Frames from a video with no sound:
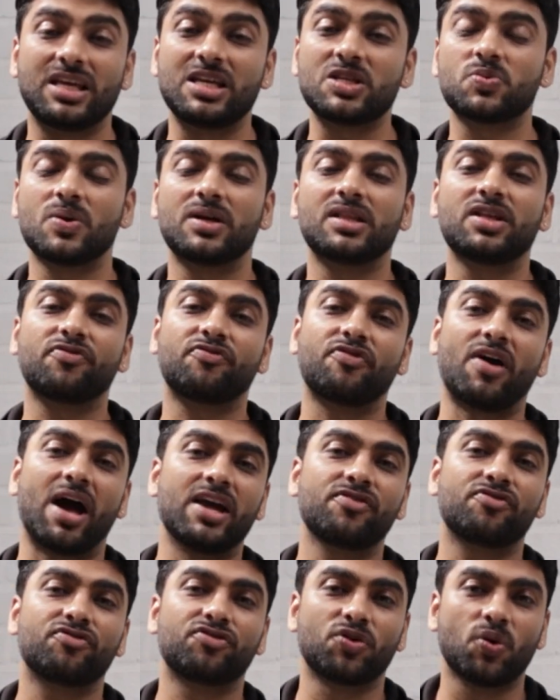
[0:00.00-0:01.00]
these were the
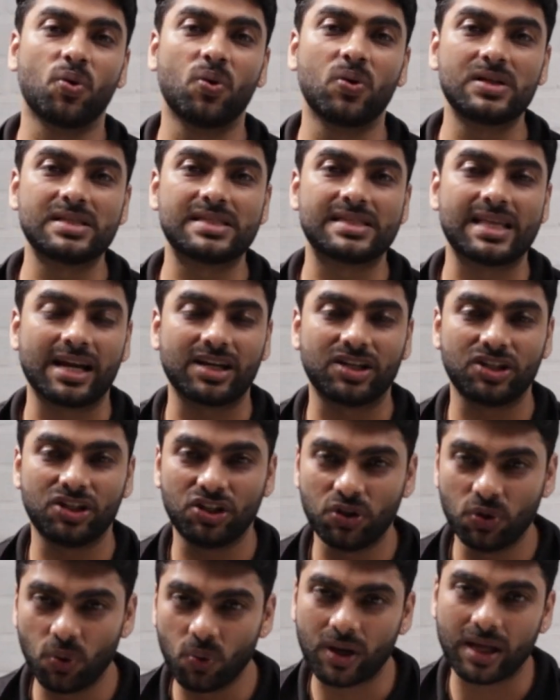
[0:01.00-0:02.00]
5 roles that
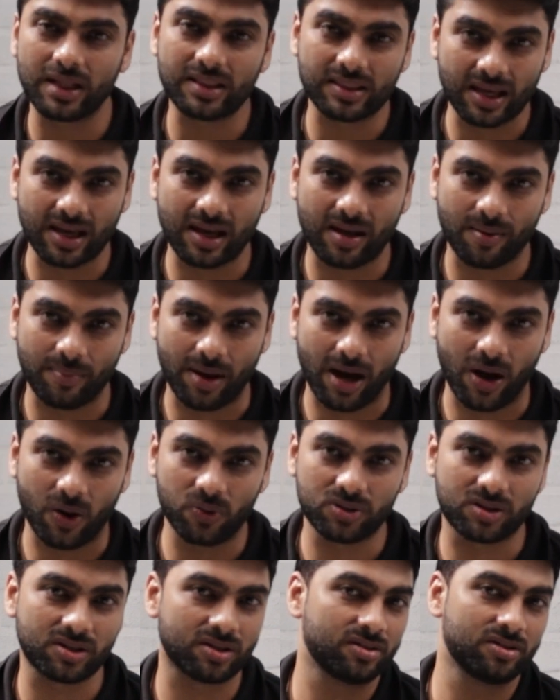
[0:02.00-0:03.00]
you can think
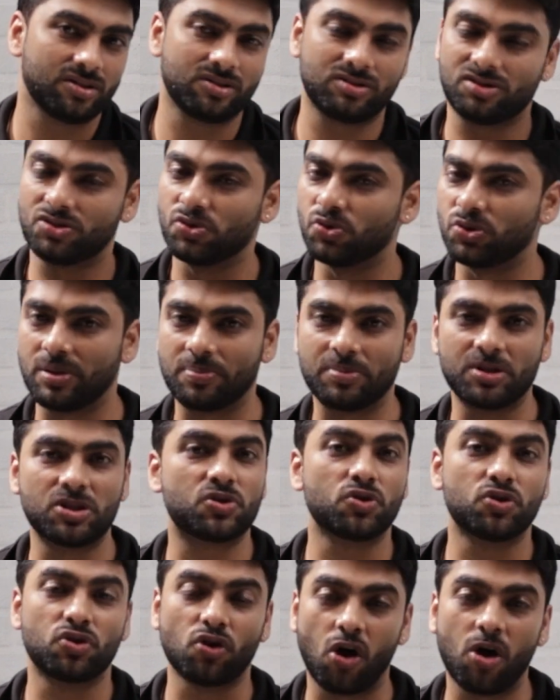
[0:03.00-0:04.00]
about suitable
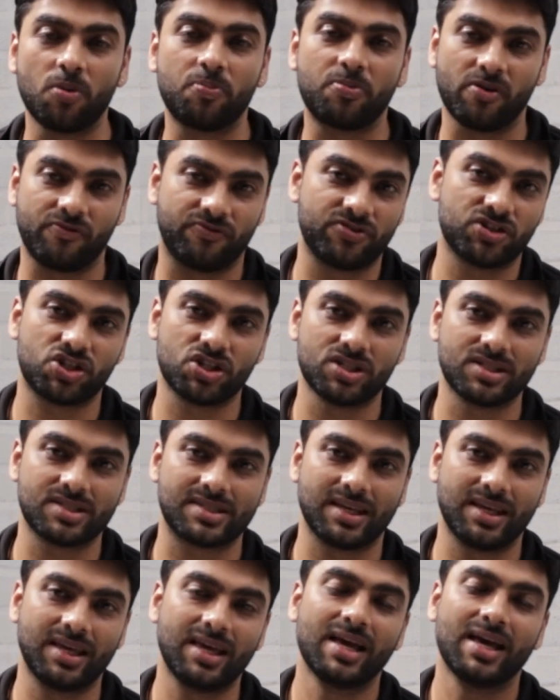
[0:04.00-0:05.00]
to your
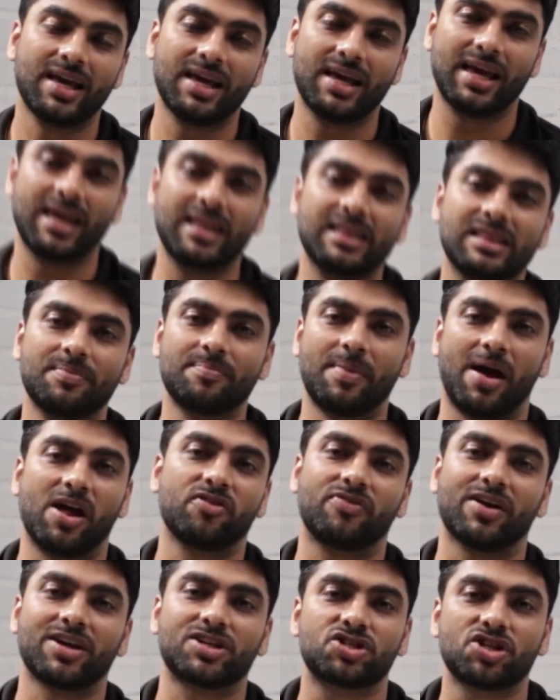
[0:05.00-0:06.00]
proficiency in the
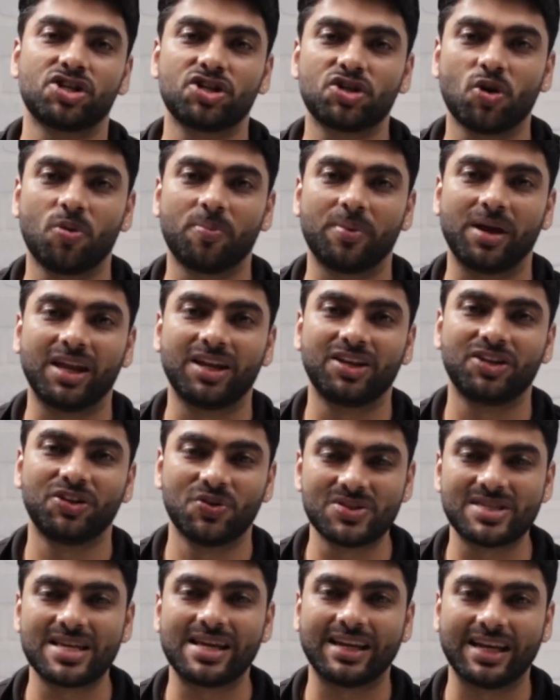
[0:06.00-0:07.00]
manufacturing domain
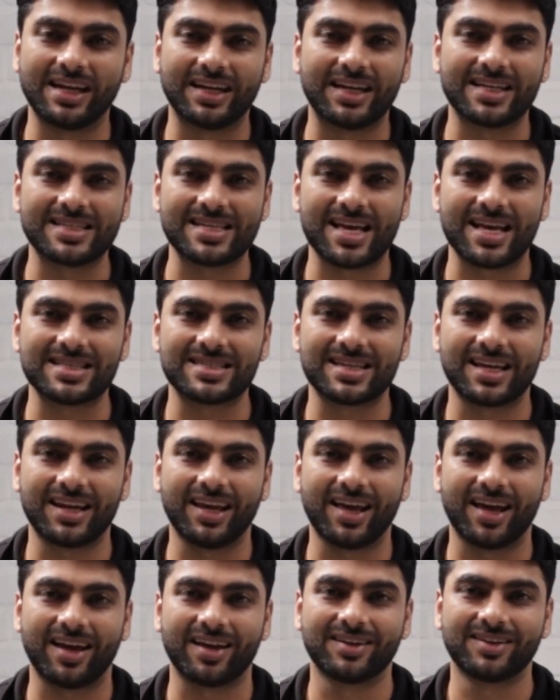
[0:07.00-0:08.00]
using data science and
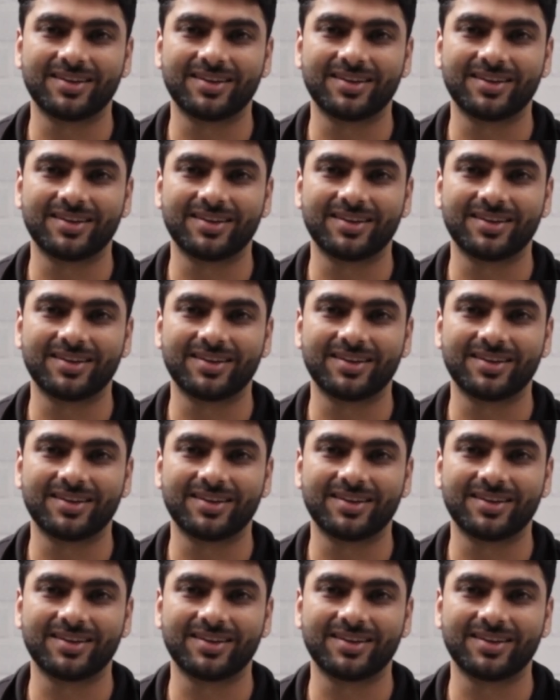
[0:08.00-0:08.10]
AI.